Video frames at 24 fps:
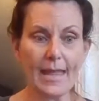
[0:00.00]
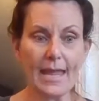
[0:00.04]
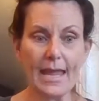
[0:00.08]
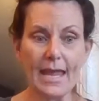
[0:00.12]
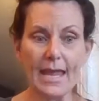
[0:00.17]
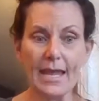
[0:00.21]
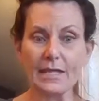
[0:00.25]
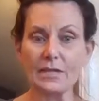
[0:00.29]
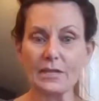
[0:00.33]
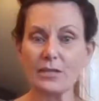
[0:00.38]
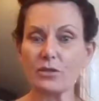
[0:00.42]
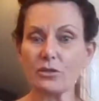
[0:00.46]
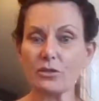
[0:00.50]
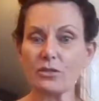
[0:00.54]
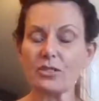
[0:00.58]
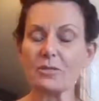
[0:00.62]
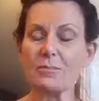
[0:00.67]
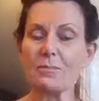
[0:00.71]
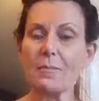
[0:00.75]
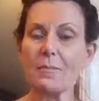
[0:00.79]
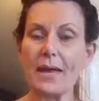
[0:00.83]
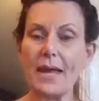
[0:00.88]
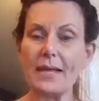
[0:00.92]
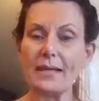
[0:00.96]
And you're
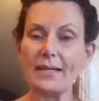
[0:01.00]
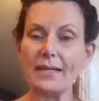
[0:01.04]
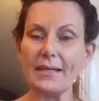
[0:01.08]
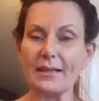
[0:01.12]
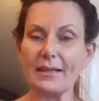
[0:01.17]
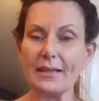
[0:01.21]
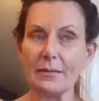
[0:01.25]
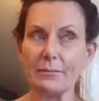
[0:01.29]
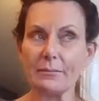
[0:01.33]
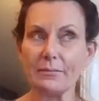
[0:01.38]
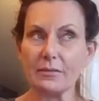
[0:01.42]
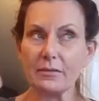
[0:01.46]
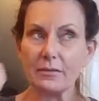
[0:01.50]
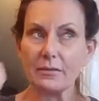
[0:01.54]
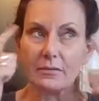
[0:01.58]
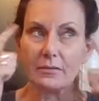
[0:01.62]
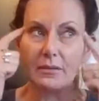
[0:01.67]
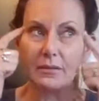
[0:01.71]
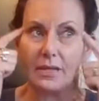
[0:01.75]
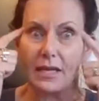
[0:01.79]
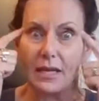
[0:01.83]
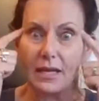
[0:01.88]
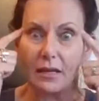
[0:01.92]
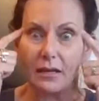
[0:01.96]
demanding them to
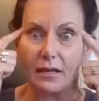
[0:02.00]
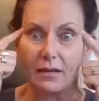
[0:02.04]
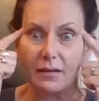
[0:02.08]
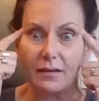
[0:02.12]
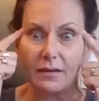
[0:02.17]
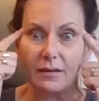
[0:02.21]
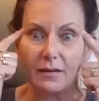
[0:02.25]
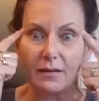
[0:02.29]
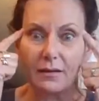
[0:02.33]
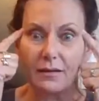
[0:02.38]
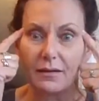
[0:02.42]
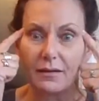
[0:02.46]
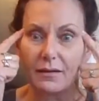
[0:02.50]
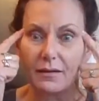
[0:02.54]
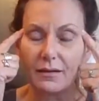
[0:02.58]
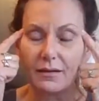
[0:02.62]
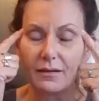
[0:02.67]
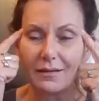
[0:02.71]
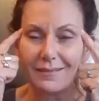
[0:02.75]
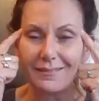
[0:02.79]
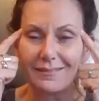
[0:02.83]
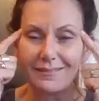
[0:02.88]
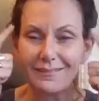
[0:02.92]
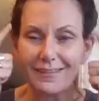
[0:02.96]
think,
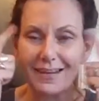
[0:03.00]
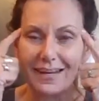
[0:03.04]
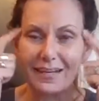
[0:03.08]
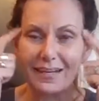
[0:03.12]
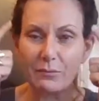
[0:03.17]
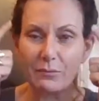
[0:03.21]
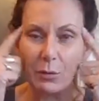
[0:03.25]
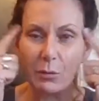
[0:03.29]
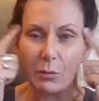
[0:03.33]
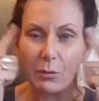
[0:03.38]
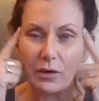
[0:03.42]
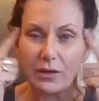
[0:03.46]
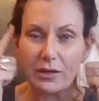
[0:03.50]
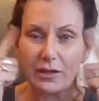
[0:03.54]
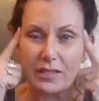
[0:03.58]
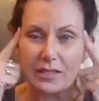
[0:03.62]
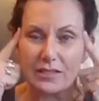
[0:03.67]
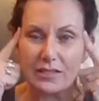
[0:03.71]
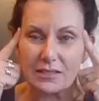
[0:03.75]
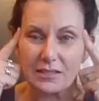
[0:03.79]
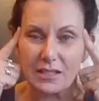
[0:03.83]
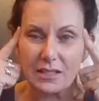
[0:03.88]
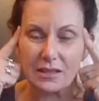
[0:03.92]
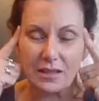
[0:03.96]
right? We want our
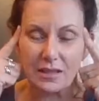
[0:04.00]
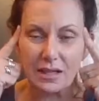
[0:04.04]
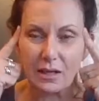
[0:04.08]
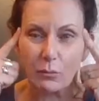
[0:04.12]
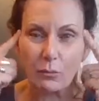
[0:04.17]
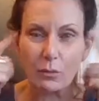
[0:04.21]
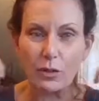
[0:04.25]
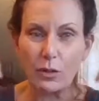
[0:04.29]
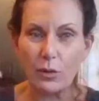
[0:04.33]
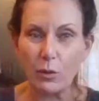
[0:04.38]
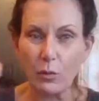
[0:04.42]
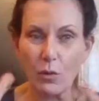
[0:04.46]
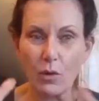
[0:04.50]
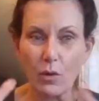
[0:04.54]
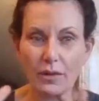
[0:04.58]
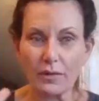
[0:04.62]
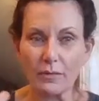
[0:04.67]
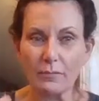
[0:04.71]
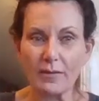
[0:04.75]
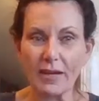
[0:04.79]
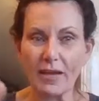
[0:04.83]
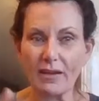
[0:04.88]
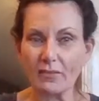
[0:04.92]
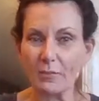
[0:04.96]
kids to think. We don't want
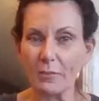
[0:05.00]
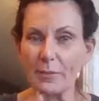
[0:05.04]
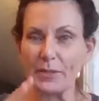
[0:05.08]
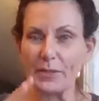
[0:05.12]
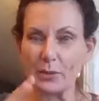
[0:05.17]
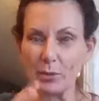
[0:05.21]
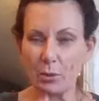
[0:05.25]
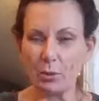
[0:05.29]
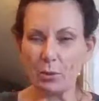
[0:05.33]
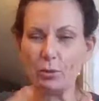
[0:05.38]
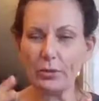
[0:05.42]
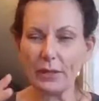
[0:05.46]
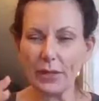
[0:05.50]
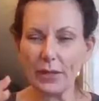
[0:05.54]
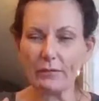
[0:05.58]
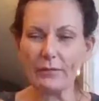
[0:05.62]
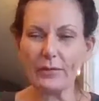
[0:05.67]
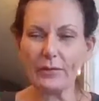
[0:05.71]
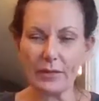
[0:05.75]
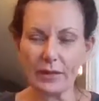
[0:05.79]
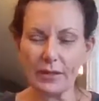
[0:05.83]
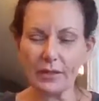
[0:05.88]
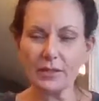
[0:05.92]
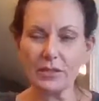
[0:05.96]
them to have to be told
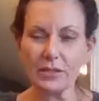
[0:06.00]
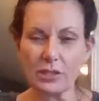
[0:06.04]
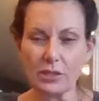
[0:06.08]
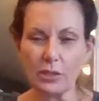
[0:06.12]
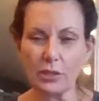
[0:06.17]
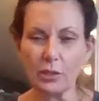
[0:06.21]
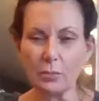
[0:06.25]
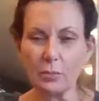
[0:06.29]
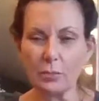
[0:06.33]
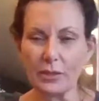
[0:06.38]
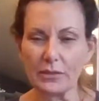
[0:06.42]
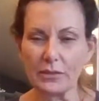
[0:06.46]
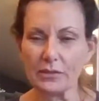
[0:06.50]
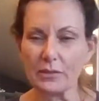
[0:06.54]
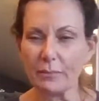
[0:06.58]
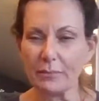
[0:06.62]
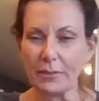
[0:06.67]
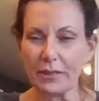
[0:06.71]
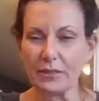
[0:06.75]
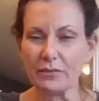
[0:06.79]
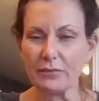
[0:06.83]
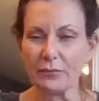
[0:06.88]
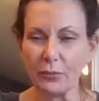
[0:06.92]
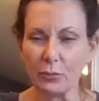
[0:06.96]
everything to do because it
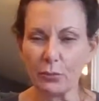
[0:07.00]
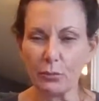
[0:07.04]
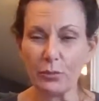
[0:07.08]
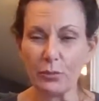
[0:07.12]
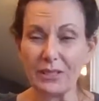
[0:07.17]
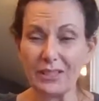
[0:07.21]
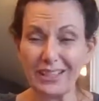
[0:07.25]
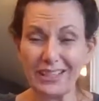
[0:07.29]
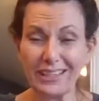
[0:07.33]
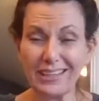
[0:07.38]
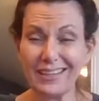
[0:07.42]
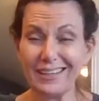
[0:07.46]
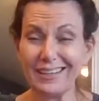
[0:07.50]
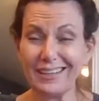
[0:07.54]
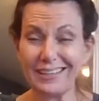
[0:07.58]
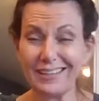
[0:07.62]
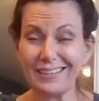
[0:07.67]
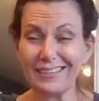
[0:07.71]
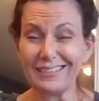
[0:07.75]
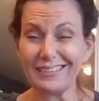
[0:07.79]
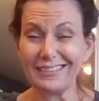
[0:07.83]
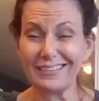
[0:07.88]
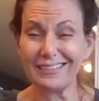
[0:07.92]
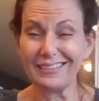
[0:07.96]
makes for really
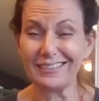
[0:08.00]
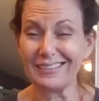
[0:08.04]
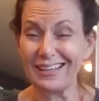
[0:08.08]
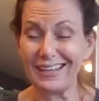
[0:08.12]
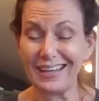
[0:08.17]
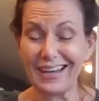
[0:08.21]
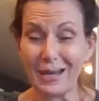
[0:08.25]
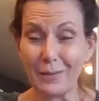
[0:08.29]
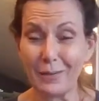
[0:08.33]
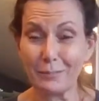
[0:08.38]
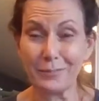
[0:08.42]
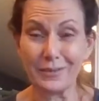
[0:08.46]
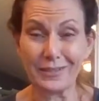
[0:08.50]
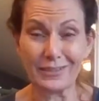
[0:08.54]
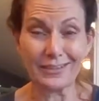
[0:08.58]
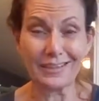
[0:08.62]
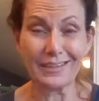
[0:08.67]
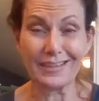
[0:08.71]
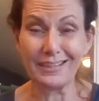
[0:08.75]
inept